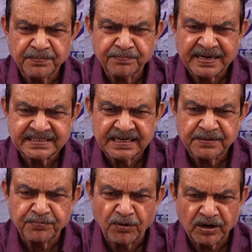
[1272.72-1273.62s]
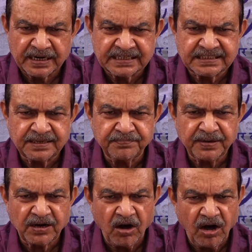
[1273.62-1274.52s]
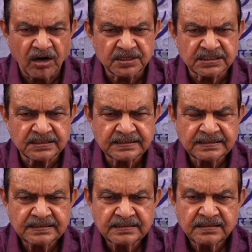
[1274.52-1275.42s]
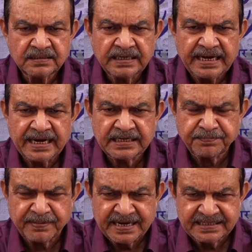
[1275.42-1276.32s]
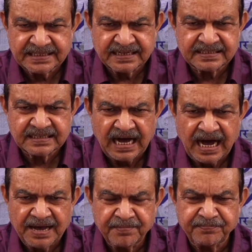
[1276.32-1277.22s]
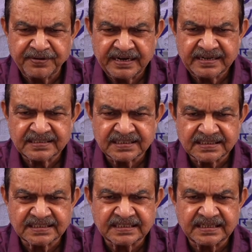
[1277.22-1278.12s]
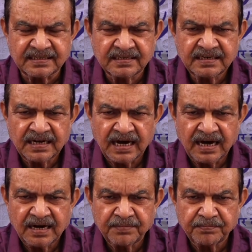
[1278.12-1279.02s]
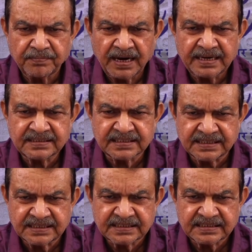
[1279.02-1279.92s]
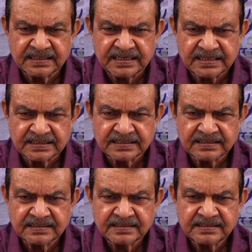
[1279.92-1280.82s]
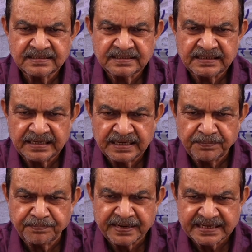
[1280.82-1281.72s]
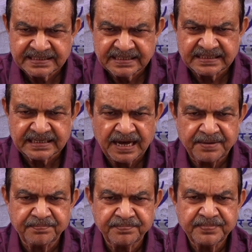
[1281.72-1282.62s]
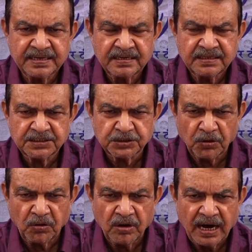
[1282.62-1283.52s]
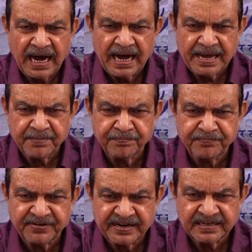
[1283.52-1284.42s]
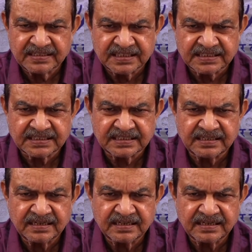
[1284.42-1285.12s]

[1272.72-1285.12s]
present progressive because at present I am feeling thirsty. My thirst is in present time. So I am feeling thirsty.